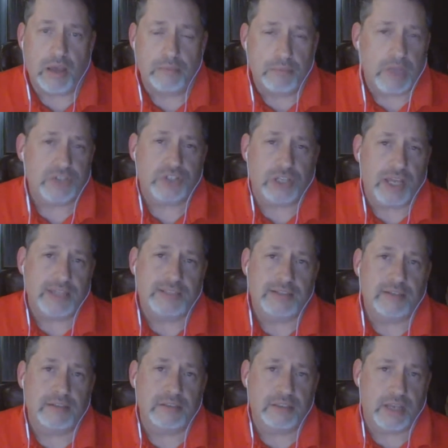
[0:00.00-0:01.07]
much
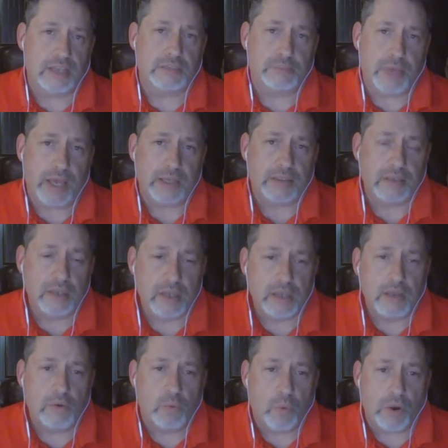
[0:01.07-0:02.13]
less suspect.
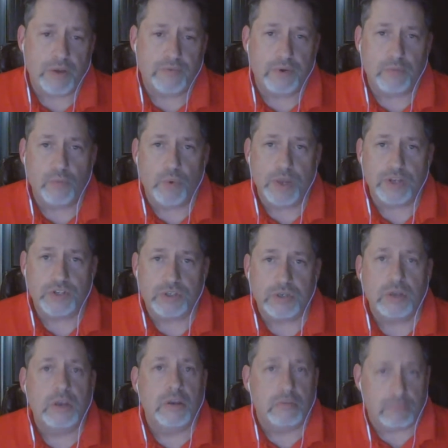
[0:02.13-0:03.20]
One of them,
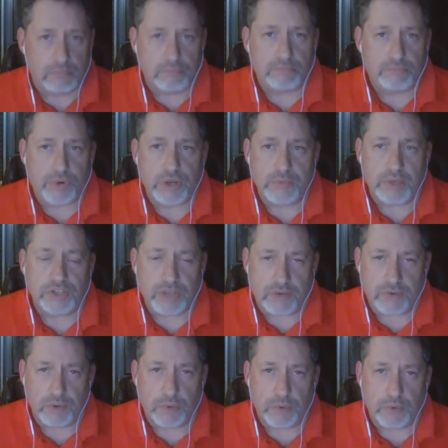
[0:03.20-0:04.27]
which pretty much
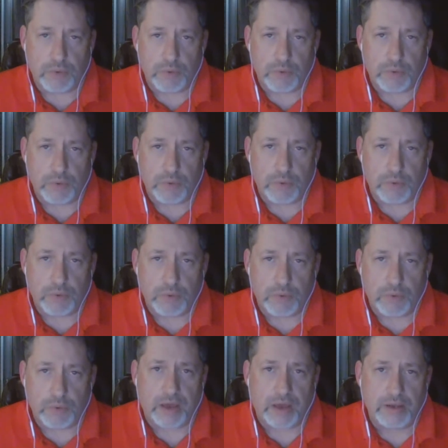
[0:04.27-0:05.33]
everyone knows about,
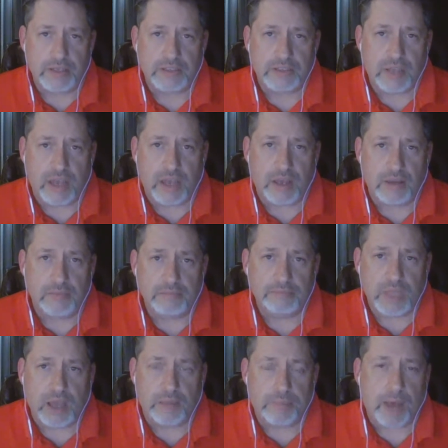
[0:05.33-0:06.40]
is
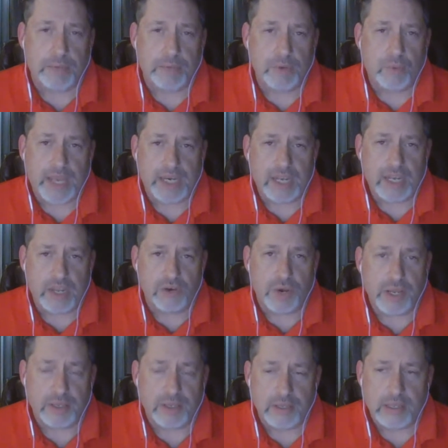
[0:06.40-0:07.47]
Bobby Wayne
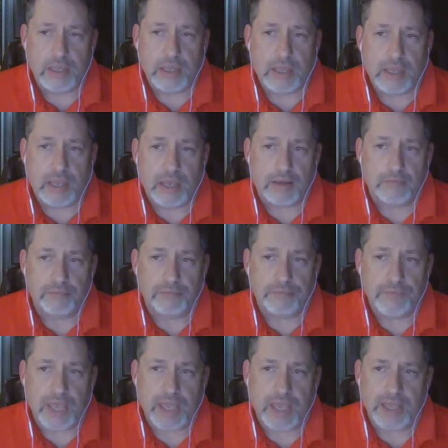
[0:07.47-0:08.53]
Henry.
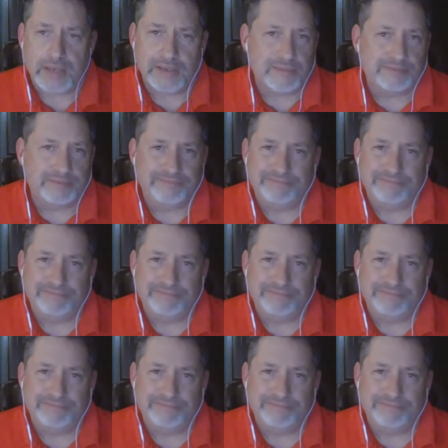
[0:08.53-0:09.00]
And